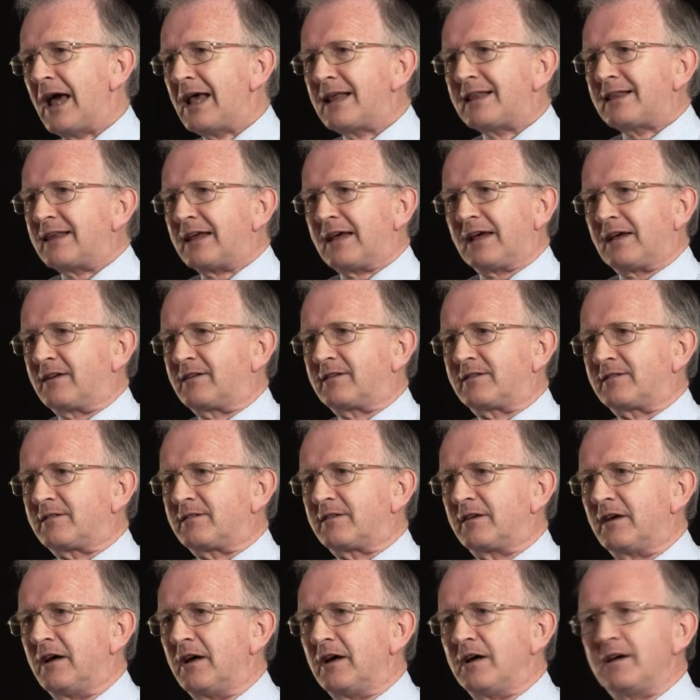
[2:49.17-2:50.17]

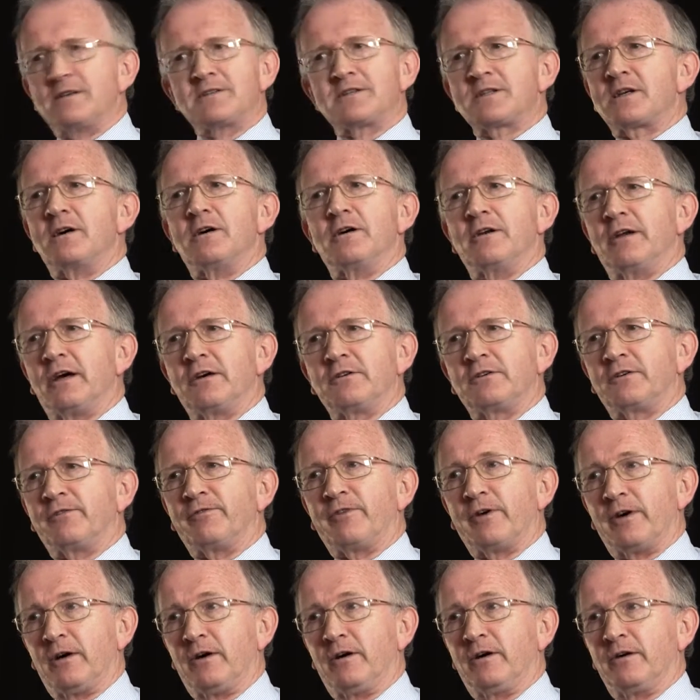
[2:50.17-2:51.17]
Ethics has gone out
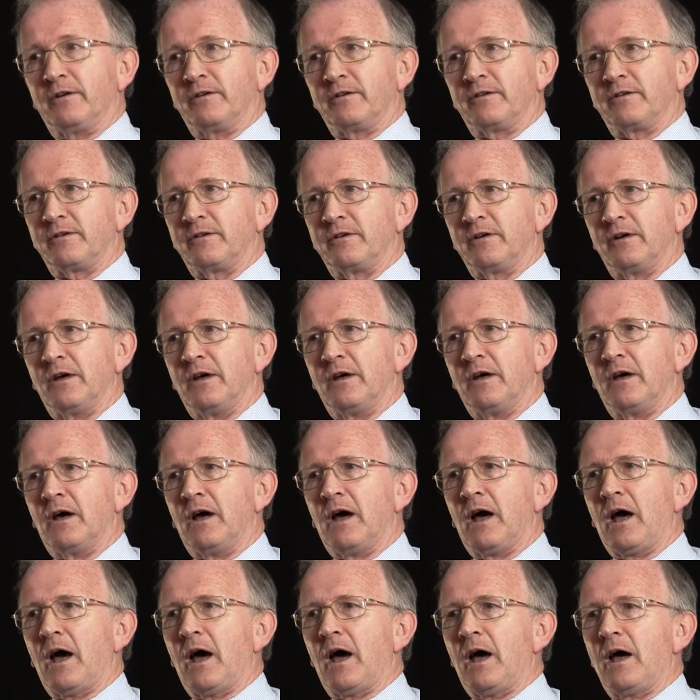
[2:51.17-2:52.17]
of art,
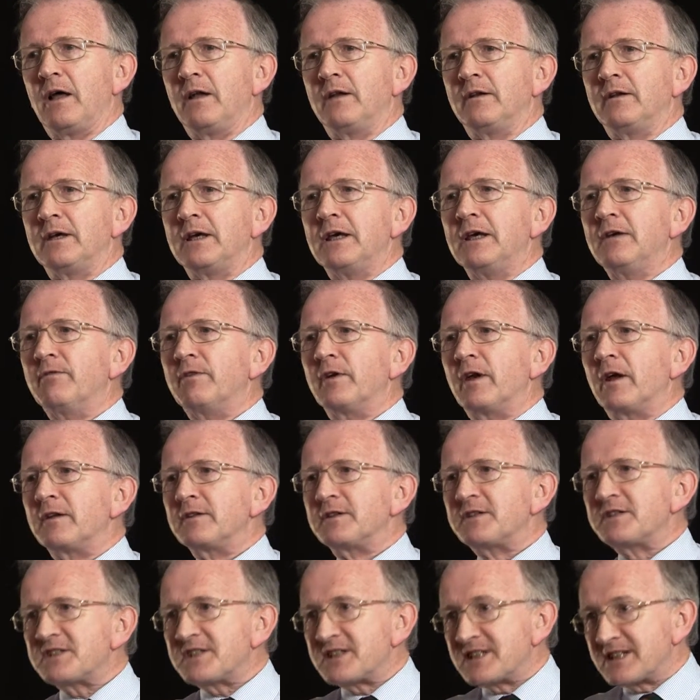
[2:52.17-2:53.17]
and even
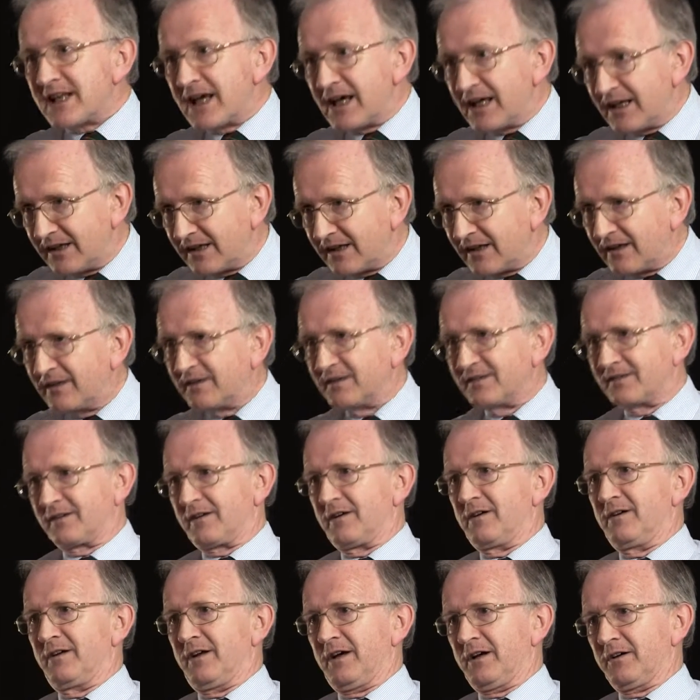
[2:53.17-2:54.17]
understanding has
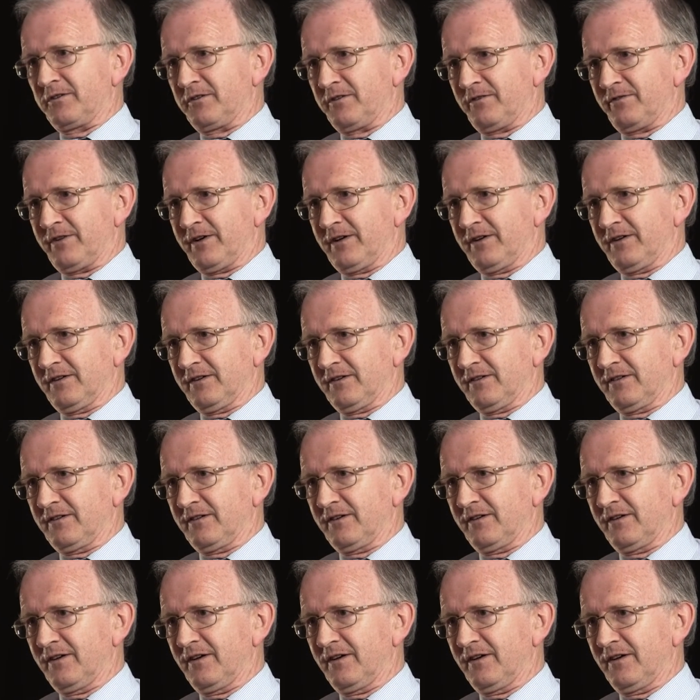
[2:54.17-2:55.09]
gone out of art.